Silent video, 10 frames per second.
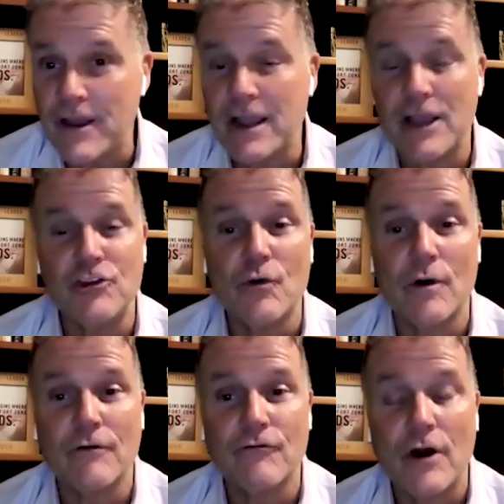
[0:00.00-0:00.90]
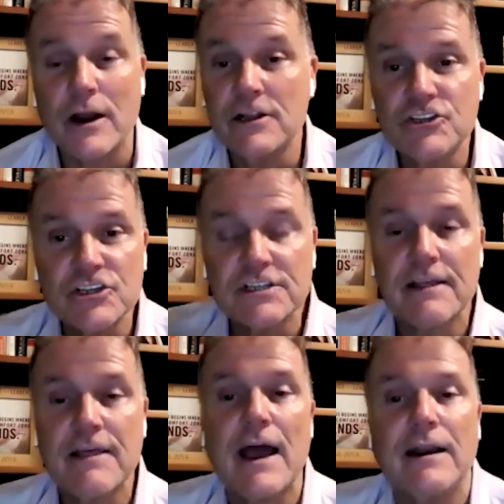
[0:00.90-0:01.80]
a fake and you are a fraud.
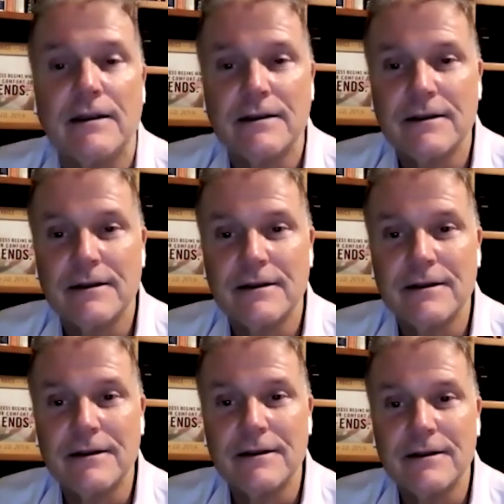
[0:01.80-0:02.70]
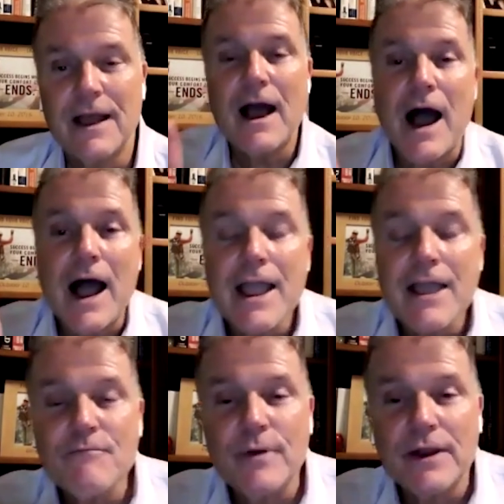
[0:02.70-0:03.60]
Just like that.
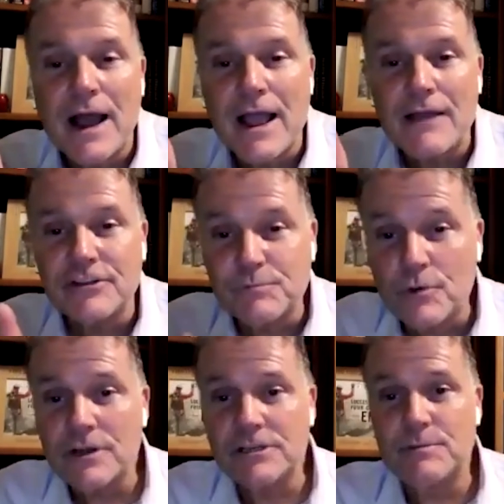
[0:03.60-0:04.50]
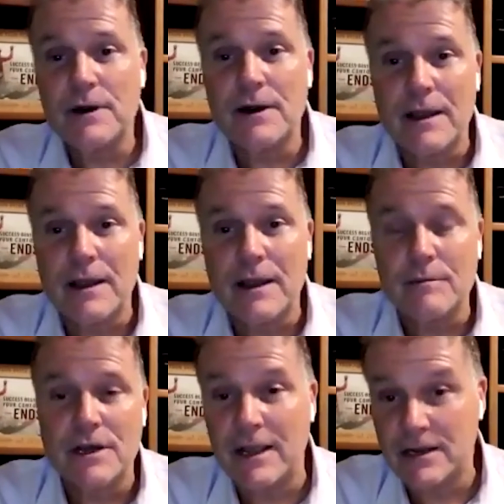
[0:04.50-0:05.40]
This book has been on
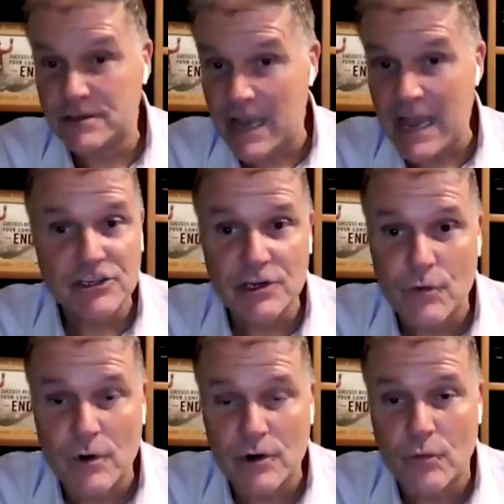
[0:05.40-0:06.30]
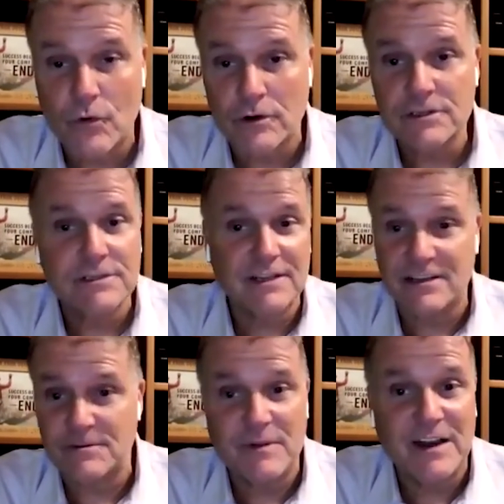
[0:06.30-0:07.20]
Amazon. It has actually won awards.
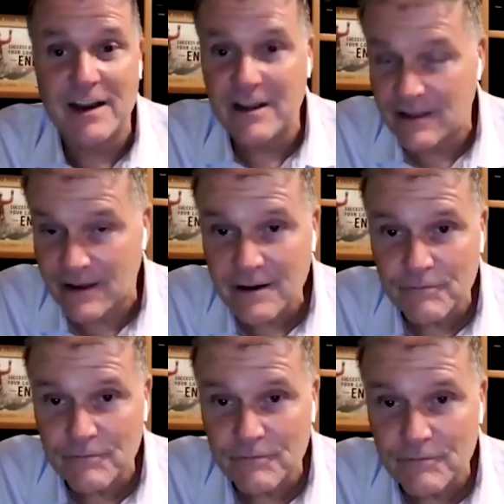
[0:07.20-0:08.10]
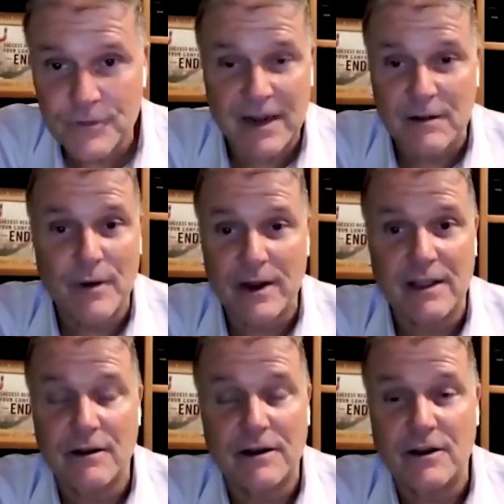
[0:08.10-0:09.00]
That doesn't mean anything to
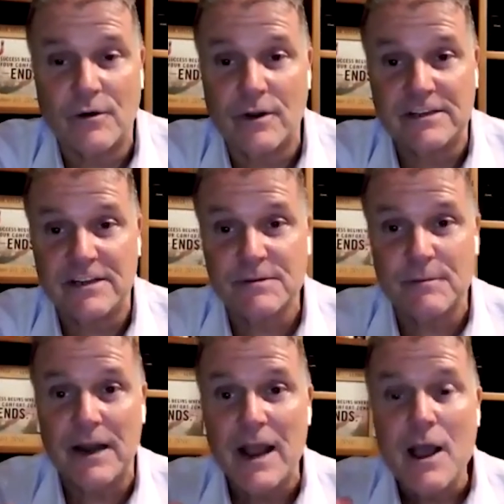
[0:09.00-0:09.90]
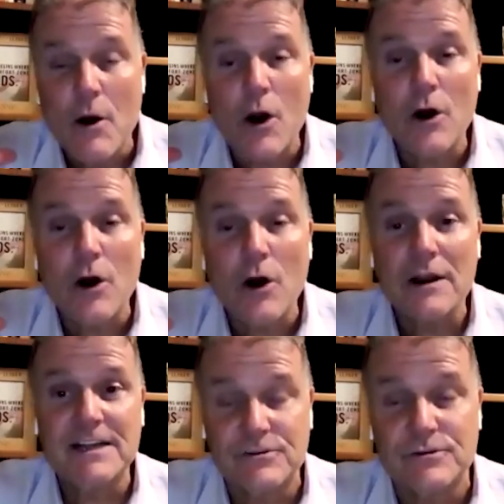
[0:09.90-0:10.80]
anybody. It doesn't mean, all I'm
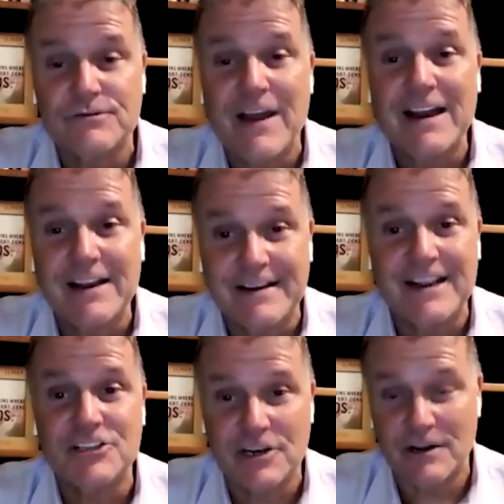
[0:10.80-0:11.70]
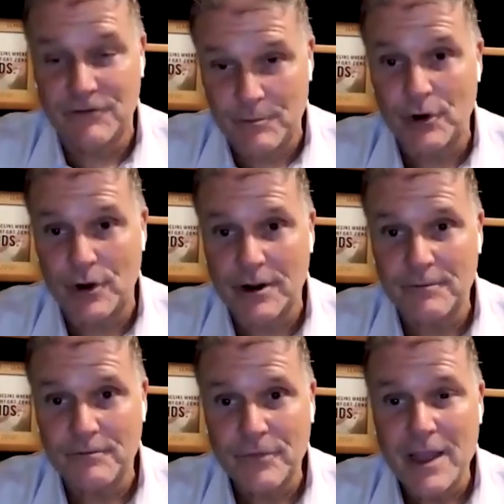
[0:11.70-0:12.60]
saying is there's validation of the
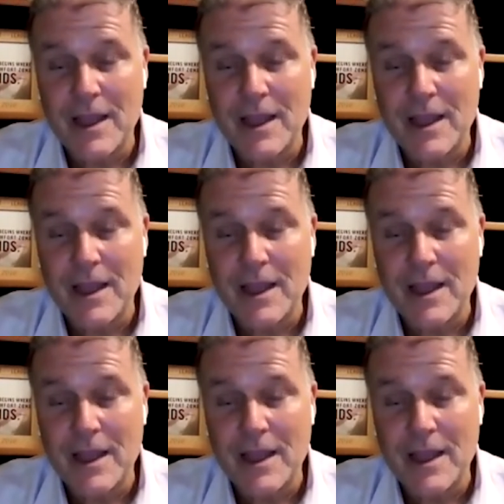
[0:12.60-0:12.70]
book.